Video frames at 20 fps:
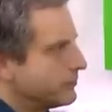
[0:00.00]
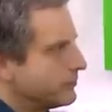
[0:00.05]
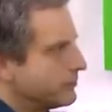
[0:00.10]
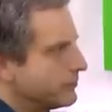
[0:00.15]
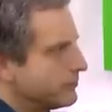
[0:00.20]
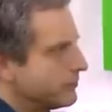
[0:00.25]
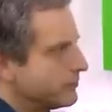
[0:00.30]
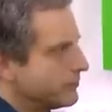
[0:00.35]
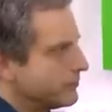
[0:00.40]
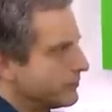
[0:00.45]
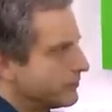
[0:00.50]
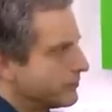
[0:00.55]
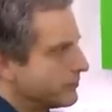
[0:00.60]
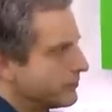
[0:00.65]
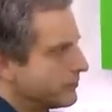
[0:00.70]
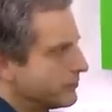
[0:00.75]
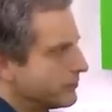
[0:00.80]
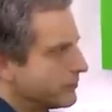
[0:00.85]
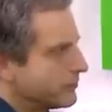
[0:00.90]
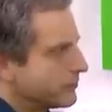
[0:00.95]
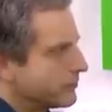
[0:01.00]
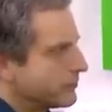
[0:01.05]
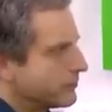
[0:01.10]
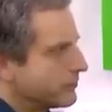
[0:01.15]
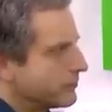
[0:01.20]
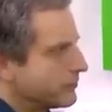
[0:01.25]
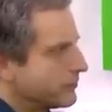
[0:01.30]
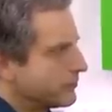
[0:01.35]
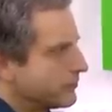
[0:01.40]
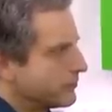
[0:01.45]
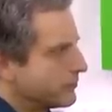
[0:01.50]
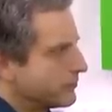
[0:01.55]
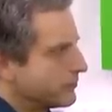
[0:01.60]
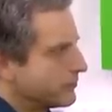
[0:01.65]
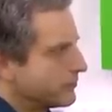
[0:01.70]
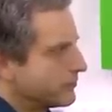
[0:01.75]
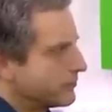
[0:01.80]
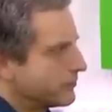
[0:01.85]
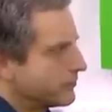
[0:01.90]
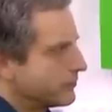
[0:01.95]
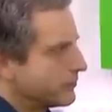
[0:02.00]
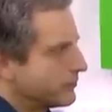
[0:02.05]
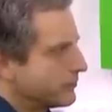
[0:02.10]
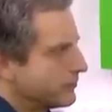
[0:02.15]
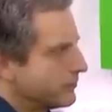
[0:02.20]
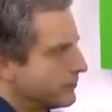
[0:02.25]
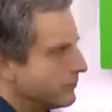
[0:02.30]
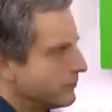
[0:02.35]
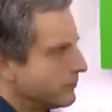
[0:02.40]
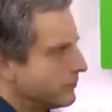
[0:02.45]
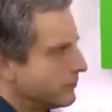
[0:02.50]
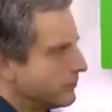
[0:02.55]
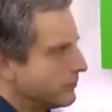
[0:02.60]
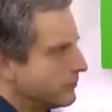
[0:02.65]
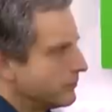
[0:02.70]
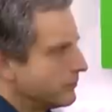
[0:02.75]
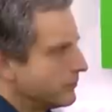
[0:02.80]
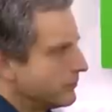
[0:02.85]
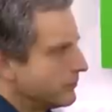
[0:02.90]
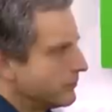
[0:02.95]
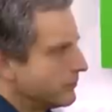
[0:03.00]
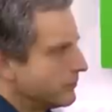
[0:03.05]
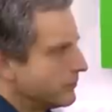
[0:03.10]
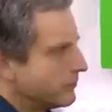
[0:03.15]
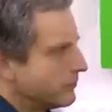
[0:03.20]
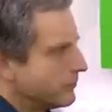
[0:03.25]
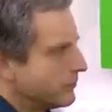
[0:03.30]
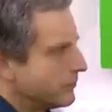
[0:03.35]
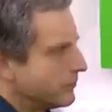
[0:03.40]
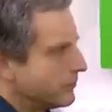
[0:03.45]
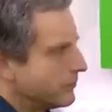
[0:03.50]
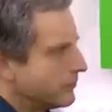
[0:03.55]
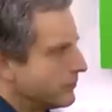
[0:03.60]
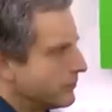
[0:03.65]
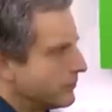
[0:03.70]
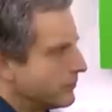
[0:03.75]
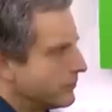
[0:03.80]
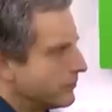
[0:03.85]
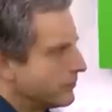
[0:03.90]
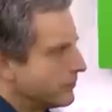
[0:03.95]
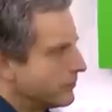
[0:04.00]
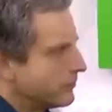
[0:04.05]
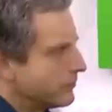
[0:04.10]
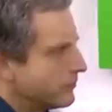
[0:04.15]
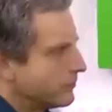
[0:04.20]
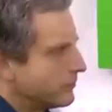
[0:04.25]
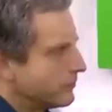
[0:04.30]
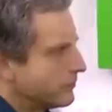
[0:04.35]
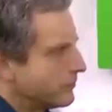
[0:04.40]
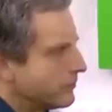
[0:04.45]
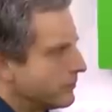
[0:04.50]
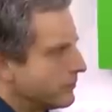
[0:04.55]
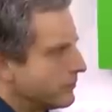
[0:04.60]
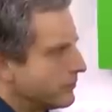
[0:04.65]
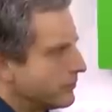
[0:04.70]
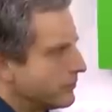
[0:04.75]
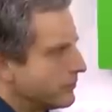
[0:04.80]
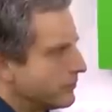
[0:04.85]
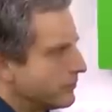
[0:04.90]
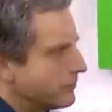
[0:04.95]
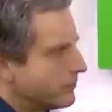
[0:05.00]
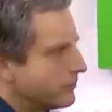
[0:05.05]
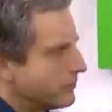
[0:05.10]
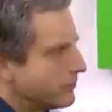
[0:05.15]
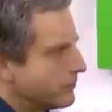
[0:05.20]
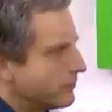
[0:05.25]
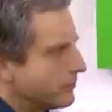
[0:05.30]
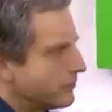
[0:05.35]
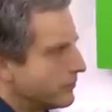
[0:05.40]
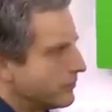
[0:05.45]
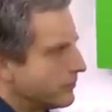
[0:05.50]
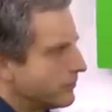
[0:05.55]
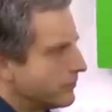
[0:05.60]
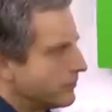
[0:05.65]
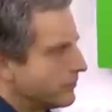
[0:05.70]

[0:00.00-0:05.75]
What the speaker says: No words are spoken by the person on screen.